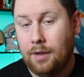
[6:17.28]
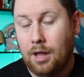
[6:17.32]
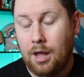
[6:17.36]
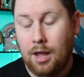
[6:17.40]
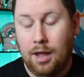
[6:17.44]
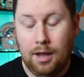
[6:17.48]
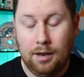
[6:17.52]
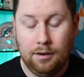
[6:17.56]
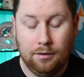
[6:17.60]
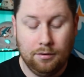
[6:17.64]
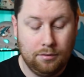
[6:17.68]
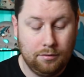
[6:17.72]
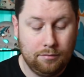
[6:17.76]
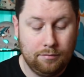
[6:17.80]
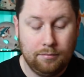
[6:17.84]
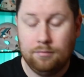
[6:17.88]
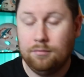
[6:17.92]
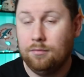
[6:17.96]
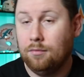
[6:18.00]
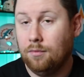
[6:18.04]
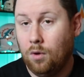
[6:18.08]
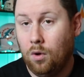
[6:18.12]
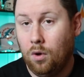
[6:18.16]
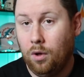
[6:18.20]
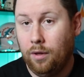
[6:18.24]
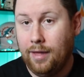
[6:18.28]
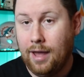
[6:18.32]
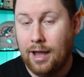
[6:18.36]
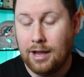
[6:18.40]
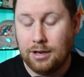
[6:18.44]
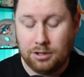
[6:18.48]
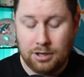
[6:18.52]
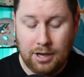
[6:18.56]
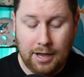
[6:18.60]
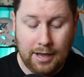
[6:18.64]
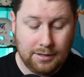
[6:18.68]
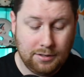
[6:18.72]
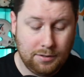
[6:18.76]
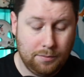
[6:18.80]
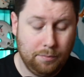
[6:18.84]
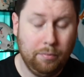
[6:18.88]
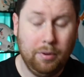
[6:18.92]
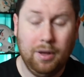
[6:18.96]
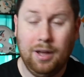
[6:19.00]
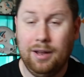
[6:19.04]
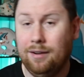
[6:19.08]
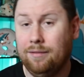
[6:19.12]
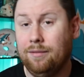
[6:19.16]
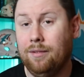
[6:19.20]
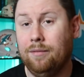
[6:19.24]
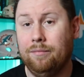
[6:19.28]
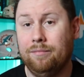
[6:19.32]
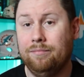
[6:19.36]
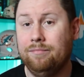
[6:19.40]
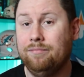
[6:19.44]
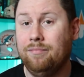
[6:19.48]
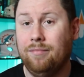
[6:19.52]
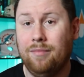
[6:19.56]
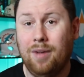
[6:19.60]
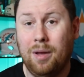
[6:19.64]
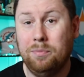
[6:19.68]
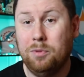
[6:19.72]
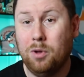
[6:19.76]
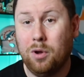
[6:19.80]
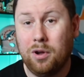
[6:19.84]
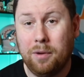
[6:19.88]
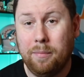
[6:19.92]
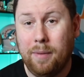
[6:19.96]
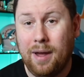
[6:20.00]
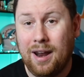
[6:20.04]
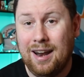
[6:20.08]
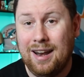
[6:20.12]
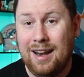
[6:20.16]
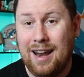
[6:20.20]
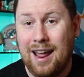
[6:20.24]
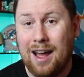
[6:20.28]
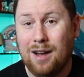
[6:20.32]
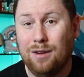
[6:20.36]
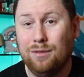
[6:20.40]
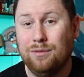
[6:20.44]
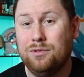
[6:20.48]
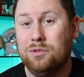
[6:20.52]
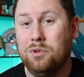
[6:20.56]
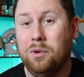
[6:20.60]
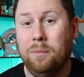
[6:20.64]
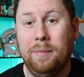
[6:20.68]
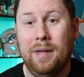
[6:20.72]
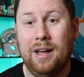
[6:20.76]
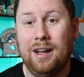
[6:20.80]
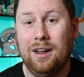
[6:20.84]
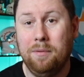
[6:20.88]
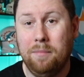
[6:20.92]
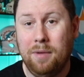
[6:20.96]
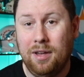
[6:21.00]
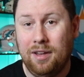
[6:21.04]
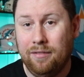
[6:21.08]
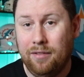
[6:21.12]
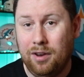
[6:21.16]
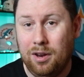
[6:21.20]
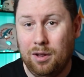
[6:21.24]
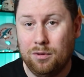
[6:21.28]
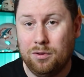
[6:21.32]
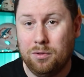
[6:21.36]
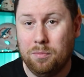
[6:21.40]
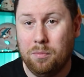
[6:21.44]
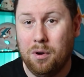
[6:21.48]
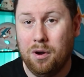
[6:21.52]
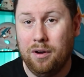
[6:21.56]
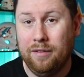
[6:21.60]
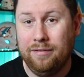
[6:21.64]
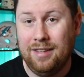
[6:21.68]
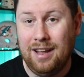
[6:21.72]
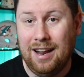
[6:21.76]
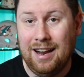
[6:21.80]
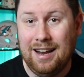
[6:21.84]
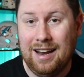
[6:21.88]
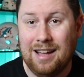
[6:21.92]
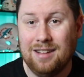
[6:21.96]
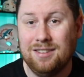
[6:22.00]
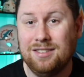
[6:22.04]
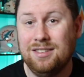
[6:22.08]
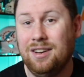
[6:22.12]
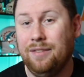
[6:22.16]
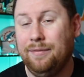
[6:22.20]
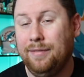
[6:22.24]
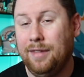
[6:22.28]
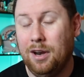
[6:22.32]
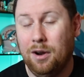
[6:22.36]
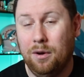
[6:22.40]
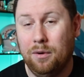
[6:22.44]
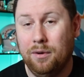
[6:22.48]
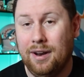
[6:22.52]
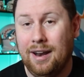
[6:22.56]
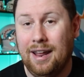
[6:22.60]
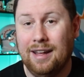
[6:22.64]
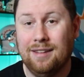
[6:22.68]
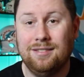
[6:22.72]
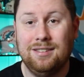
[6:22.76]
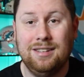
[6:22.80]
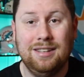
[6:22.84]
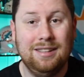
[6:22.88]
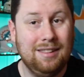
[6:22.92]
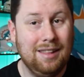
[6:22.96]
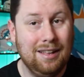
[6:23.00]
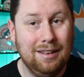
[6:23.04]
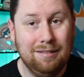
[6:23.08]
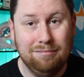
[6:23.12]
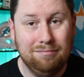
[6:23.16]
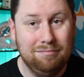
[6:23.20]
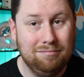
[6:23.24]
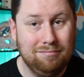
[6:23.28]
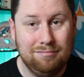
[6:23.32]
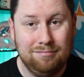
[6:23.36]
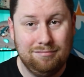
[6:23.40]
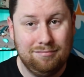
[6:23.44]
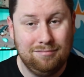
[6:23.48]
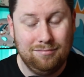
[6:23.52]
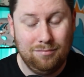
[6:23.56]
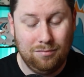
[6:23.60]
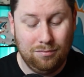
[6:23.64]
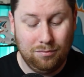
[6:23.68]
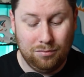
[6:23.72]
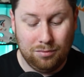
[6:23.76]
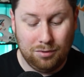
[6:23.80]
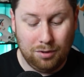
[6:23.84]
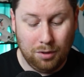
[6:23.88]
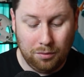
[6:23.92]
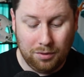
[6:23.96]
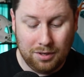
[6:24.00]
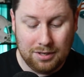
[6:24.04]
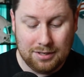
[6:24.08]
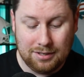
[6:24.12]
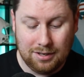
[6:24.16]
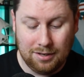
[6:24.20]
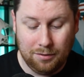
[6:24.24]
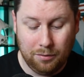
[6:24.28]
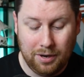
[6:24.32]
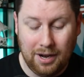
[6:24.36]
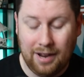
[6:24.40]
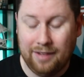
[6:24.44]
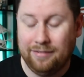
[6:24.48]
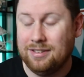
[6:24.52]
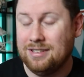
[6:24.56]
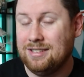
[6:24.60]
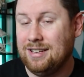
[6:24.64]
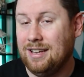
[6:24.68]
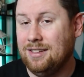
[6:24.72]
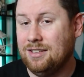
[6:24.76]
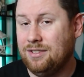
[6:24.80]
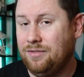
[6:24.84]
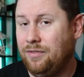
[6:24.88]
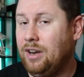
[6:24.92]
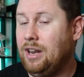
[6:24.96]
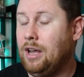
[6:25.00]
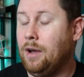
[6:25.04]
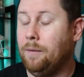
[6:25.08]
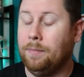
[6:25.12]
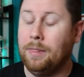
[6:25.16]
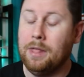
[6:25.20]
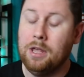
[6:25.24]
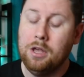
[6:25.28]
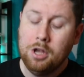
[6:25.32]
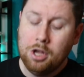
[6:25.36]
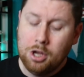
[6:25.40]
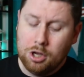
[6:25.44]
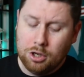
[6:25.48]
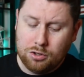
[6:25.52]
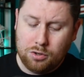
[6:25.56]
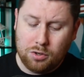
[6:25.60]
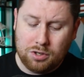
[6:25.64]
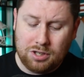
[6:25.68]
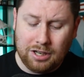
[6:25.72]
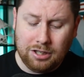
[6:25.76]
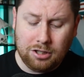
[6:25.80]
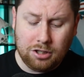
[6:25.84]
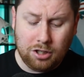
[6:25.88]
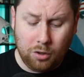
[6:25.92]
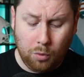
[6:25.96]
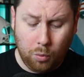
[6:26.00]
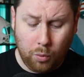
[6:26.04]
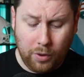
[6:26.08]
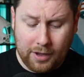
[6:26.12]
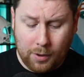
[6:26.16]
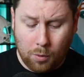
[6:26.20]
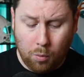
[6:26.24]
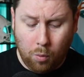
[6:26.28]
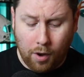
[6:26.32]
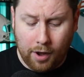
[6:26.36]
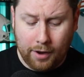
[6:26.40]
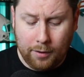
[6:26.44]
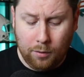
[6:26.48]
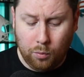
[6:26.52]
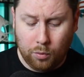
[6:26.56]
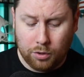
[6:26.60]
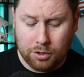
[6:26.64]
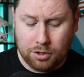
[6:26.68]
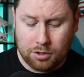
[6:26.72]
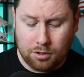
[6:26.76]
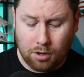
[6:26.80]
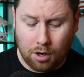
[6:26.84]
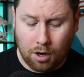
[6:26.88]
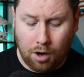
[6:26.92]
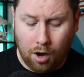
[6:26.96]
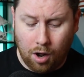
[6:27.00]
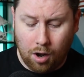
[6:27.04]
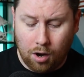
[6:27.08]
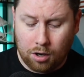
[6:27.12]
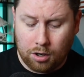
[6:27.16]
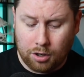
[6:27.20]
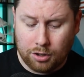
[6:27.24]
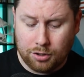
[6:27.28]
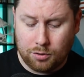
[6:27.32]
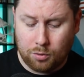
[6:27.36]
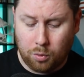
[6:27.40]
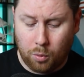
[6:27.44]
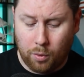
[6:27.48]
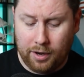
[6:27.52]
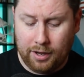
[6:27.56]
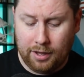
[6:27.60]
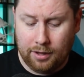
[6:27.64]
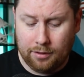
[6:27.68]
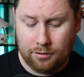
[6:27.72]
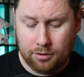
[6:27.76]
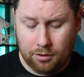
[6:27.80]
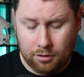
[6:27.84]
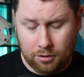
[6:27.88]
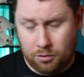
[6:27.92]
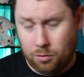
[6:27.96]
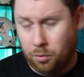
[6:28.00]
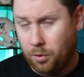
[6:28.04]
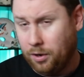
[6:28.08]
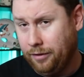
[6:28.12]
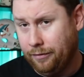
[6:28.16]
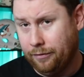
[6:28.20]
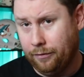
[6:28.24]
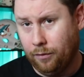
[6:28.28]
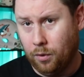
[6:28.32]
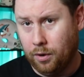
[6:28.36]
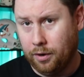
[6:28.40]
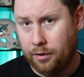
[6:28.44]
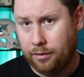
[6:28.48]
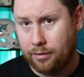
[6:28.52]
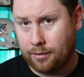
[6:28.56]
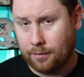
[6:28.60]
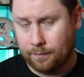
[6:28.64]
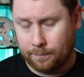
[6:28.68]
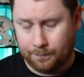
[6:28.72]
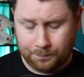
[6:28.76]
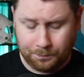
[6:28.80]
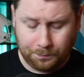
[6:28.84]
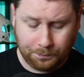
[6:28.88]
and all that jazz. But I'm talking about it now, so I'm not going to make a video tomorrow if they announce it. If they don't announce it, then don't listen to what I have to say in this video. So essentially, week one would start August twentieth to the twenty-fourth,